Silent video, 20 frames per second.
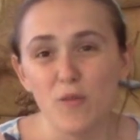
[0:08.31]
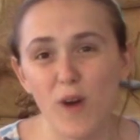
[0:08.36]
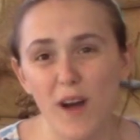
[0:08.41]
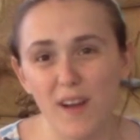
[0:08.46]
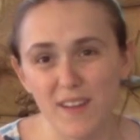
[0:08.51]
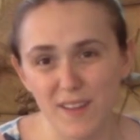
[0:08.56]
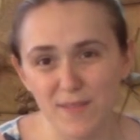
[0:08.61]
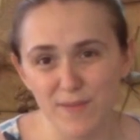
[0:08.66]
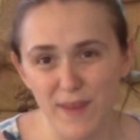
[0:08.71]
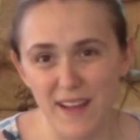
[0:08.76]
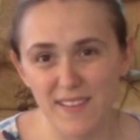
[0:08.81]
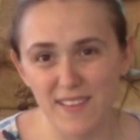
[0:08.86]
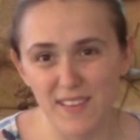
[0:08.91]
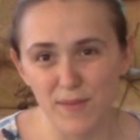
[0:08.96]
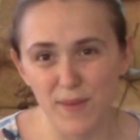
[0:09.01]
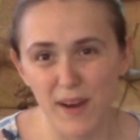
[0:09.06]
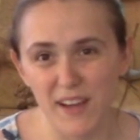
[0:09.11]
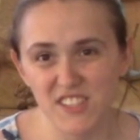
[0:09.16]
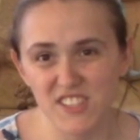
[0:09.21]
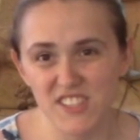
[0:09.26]
welcome back to
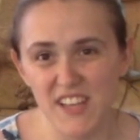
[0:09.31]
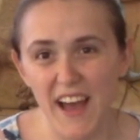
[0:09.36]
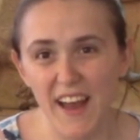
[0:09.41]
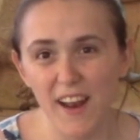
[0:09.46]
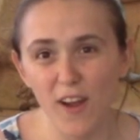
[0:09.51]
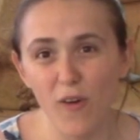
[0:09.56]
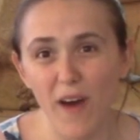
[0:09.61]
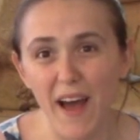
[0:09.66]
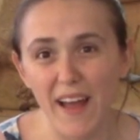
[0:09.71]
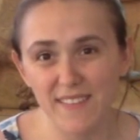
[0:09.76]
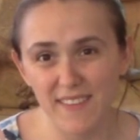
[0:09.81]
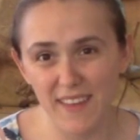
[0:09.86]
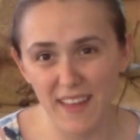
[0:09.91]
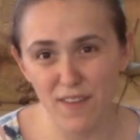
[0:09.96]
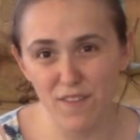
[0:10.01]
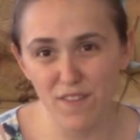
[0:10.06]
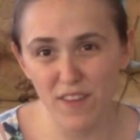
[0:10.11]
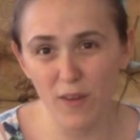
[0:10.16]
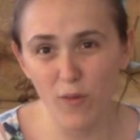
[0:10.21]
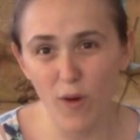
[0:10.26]
my channel, and
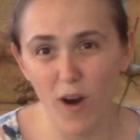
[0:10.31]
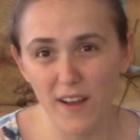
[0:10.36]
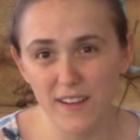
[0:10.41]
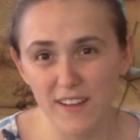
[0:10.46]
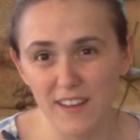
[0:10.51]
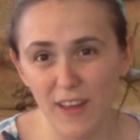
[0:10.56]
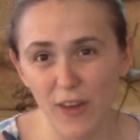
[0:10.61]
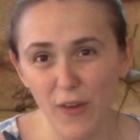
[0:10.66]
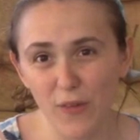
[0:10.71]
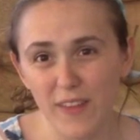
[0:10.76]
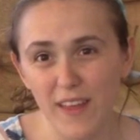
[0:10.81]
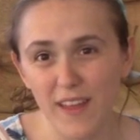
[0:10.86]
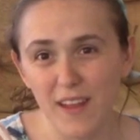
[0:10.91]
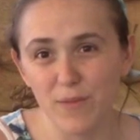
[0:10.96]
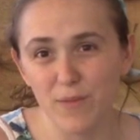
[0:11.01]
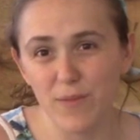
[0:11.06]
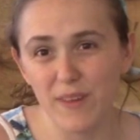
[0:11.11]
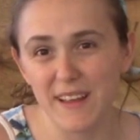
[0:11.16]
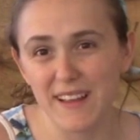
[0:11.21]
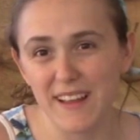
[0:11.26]
if you are new, then
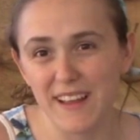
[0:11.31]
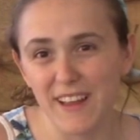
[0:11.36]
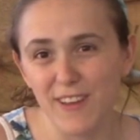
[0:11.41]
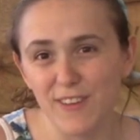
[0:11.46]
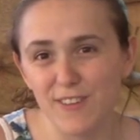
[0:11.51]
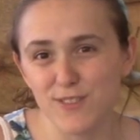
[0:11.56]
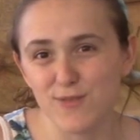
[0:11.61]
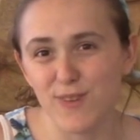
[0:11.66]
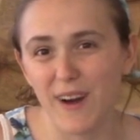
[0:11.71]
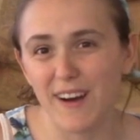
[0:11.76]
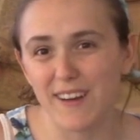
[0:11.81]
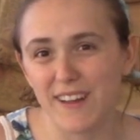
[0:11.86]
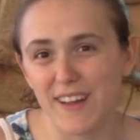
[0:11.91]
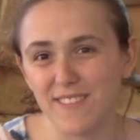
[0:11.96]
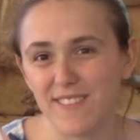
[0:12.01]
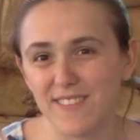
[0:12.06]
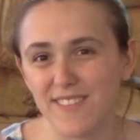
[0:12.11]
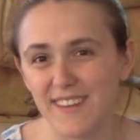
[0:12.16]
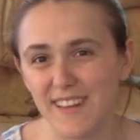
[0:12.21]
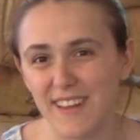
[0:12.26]
a big huge
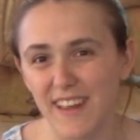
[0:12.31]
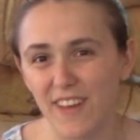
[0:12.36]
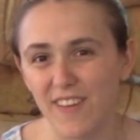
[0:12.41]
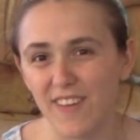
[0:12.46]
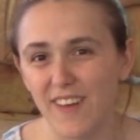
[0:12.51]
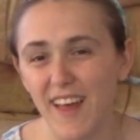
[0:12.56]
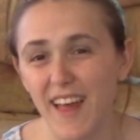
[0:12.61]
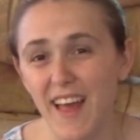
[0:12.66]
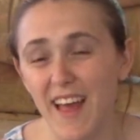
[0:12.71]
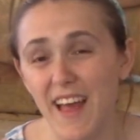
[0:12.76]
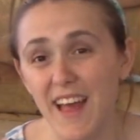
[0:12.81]
welcome to you.